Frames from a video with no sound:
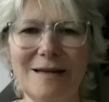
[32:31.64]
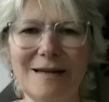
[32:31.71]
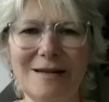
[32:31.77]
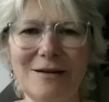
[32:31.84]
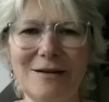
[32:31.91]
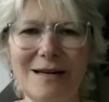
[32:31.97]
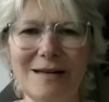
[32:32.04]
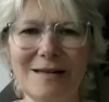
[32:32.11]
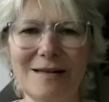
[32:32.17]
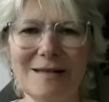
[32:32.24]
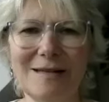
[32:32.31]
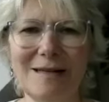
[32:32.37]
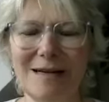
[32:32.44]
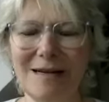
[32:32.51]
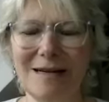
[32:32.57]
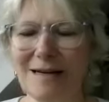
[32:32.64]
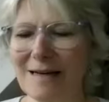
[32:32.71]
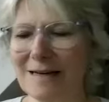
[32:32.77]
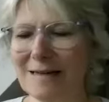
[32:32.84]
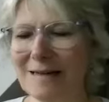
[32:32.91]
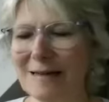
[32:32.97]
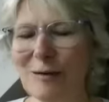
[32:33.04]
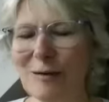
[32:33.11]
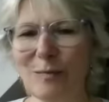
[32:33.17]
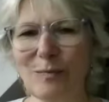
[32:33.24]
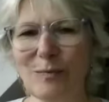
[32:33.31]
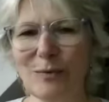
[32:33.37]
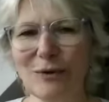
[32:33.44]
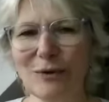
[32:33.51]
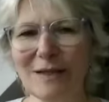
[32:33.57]
thank you, Nathan. I think you
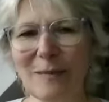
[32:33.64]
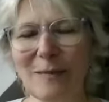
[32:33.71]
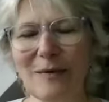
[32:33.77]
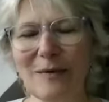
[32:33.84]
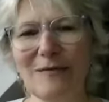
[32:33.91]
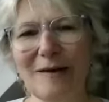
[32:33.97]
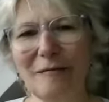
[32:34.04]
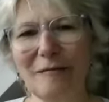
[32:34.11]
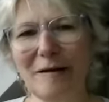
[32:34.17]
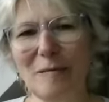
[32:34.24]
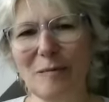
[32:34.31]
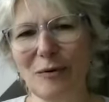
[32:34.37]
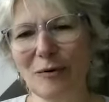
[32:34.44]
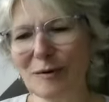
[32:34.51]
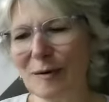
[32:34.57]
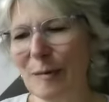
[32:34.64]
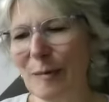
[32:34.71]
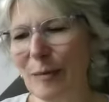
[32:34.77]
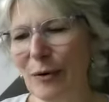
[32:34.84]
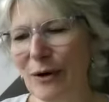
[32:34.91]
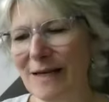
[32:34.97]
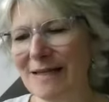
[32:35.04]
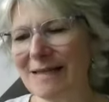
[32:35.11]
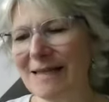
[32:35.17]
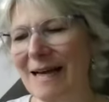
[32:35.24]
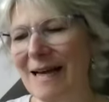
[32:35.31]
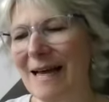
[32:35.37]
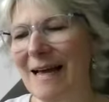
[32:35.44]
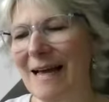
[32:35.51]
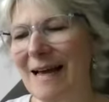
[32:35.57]
brought up a very important point
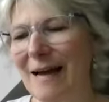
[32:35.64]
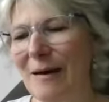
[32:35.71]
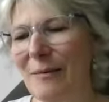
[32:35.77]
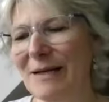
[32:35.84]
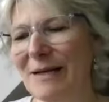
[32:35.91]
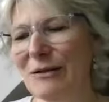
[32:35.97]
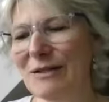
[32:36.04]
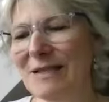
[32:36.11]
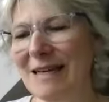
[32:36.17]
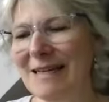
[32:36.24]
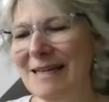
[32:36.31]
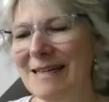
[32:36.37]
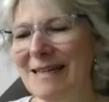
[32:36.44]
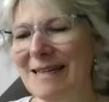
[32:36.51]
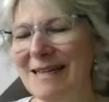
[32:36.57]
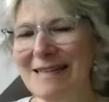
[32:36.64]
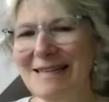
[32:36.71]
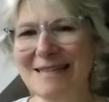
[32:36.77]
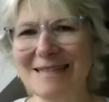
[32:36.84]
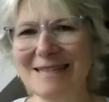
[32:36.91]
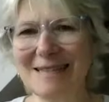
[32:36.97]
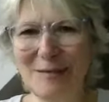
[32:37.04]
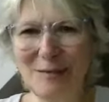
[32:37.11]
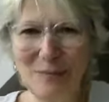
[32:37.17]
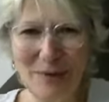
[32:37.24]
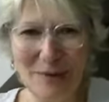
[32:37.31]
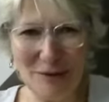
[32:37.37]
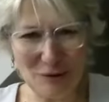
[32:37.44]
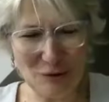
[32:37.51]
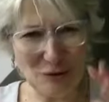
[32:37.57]
when you said
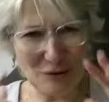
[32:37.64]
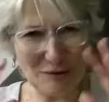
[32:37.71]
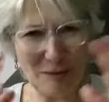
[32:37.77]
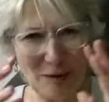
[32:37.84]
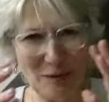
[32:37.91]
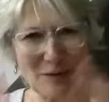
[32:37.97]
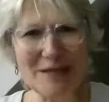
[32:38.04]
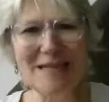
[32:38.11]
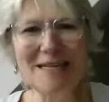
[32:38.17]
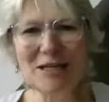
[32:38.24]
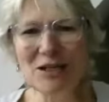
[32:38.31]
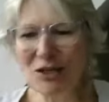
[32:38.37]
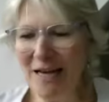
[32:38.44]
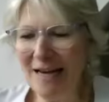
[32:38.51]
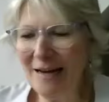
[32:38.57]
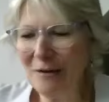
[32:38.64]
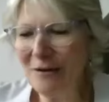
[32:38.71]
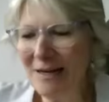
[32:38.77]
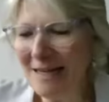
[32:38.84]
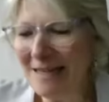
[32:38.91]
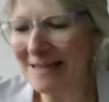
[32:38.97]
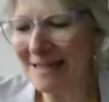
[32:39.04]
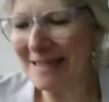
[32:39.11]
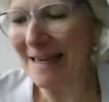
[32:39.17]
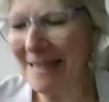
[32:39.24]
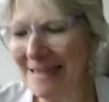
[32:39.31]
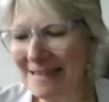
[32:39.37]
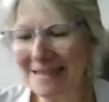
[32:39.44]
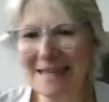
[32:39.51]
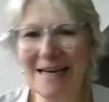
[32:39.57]
when you talked about the niche area,
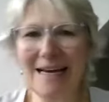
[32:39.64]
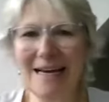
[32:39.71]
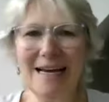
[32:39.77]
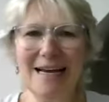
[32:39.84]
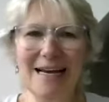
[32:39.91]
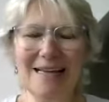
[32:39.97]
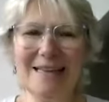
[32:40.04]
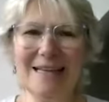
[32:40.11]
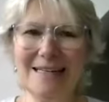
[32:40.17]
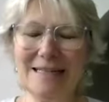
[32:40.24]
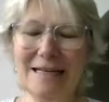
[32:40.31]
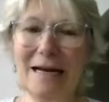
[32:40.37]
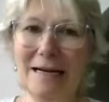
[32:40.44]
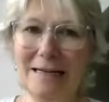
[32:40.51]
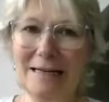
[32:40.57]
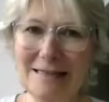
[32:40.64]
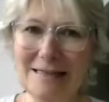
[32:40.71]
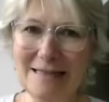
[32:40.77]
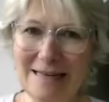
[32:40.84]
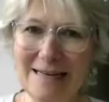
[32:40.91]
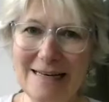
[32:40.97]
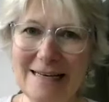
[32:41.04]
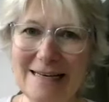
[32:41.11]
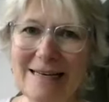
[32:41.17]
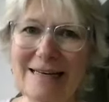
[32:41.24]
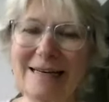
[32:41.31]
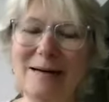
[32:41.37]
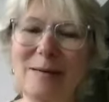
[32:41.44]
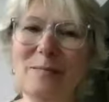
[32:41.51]
and that ideally